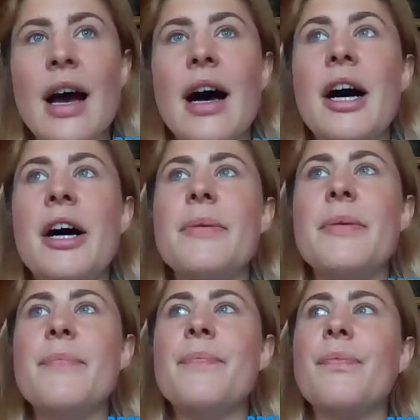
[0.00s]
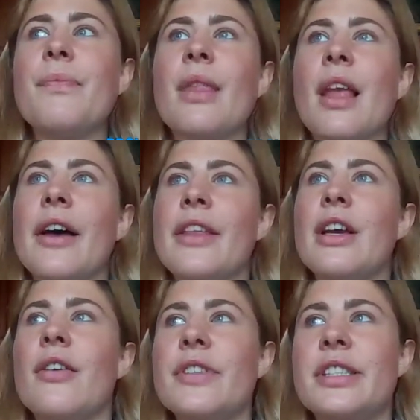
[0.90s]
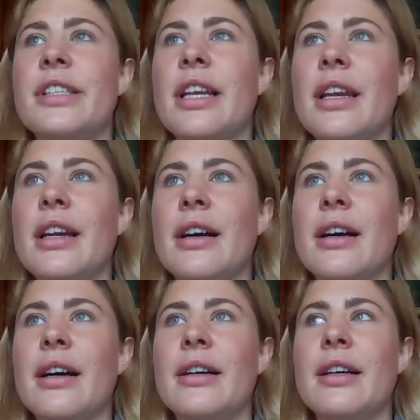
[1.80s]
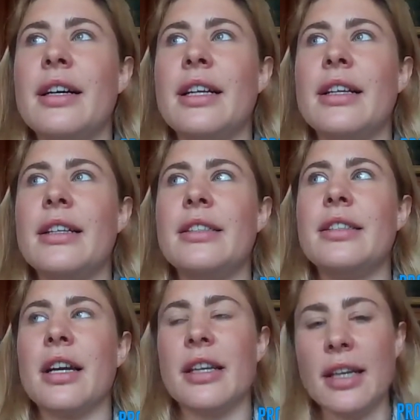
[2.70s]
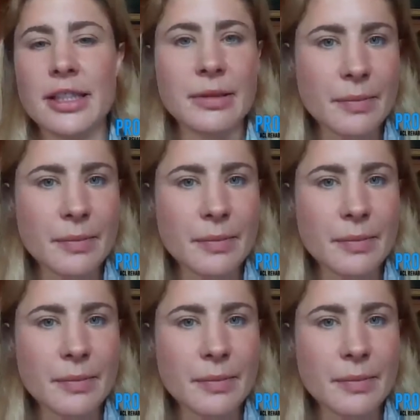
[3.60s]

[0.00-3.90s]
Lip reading: I think obviously I'd like to